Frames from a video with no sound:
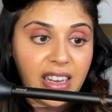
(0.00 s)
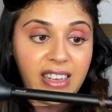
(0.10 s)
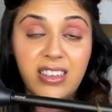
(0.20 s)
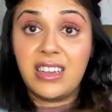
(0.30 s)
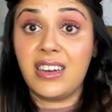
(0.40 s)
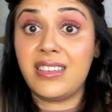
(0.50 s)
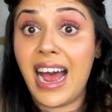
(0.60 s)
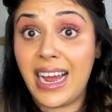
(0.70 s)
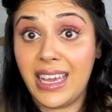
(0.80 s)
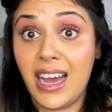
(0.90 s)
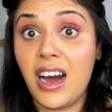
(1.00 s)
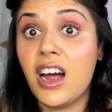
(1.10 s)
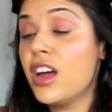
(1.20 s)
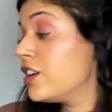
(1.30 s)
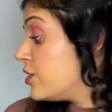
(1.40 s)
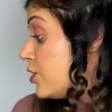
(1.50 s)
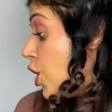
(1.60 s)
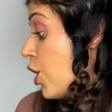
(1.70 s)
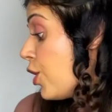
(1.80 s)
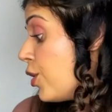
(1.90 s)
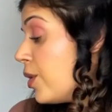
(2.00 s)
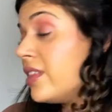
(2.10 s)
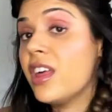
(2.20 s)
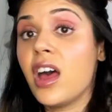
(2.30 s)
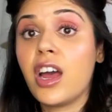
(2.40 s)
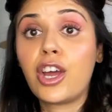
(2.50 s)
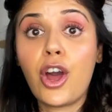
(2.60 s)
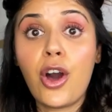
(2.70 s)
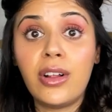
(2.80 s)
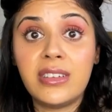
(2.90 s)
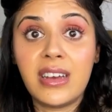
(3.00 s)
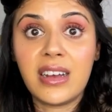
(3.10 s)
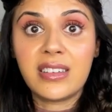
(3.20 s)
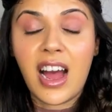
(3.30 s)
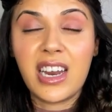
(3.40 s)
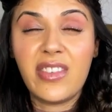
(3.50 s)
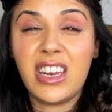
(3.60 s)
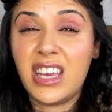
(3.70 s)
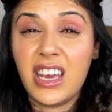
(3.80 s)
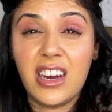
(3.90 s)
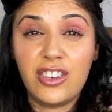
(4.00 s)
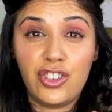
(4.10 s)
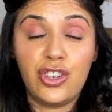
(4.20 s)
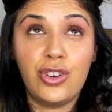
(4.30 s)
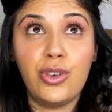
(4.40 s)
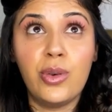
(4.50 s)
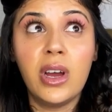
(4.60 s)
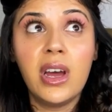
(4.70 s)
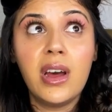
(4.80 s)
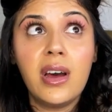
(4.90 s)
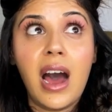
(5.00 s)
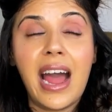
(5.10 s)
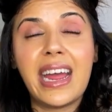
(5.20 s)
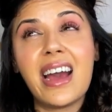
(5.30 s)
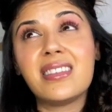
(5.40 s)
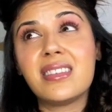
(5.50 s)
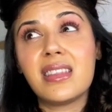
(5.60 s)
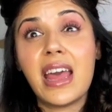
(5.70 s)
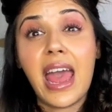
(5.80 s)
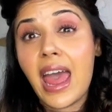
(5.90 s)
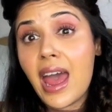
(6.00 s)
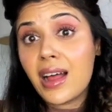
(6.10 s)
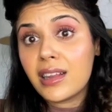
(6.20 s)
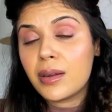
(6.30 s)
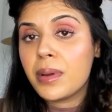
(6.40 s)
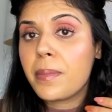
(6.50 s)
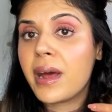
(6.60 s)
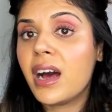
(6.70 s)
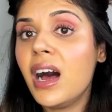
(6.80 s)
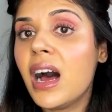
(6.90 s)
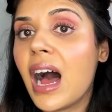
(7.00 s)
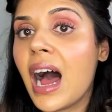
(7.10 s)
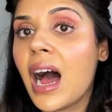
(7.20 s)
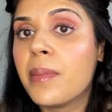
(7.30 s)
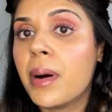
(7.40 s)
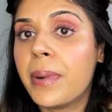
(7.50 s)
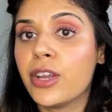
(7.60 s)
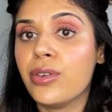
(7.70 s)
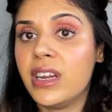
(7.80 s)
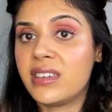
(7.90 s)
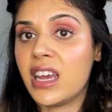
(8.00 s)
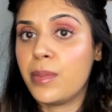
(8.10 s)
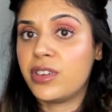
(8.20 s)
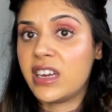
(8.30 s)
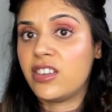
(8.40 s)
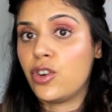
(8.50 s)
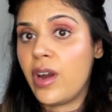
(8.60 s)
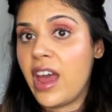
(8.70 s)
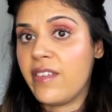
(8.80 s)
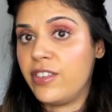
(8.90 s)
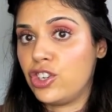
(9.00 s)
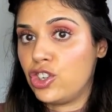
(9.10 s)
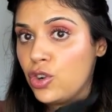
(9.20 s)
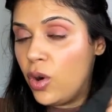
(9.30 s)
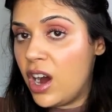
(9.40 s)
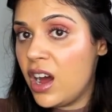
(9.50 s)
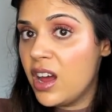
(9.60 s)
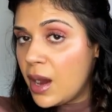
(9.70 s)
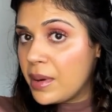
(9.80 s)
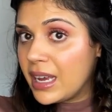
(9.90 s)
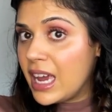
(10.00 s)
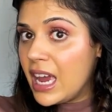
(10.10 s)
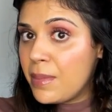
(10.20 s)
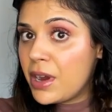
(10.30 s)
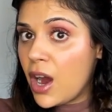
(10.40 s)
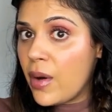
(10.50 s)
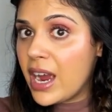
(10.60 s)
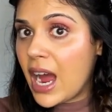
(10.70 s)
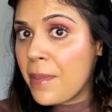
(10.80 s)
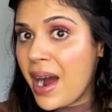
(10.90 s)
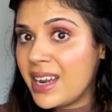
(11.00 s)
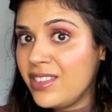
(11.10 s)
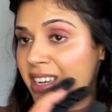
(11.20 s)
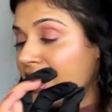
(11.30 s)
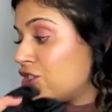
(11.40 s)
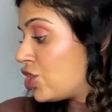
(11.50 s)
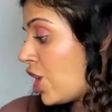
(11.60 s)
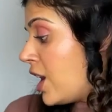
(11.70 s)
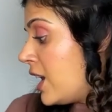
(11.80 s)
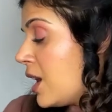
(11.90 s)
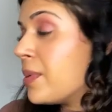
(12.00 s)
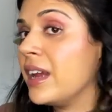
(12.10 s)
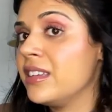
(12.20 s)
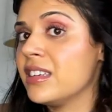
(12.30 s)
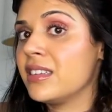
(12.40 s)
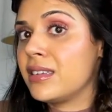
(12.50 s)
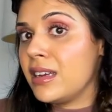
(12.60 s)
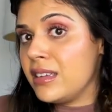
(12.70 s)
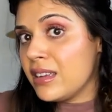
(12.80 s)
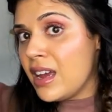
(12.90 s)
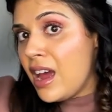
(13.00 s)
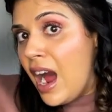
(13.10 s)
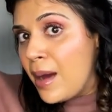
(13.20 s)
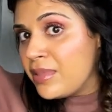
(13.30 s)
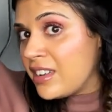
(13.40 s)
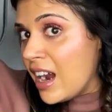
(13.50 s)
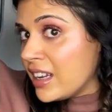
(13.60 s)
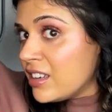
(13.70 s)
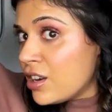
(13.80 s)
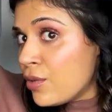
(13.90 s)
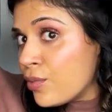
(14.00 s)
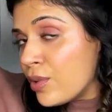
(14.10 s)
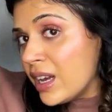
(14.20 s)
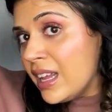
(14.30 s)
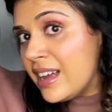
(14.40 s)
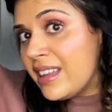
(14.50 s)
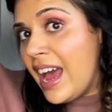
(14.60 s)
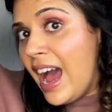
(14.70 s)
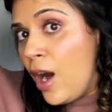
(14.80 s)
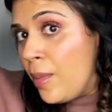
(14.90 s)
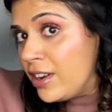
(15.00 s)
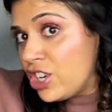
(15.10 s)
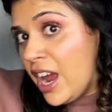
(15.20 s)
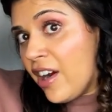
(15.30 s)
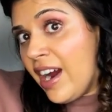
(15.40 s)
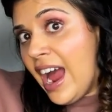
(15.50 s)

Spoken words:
It's a little tackier. So the curl does kind of adhere to, I guess, the hair a little bit better, but you need to heat protect in your hair for sure. I'm gonna keep going. I might even take chunkier pieces because I'm starting to realize how much hair I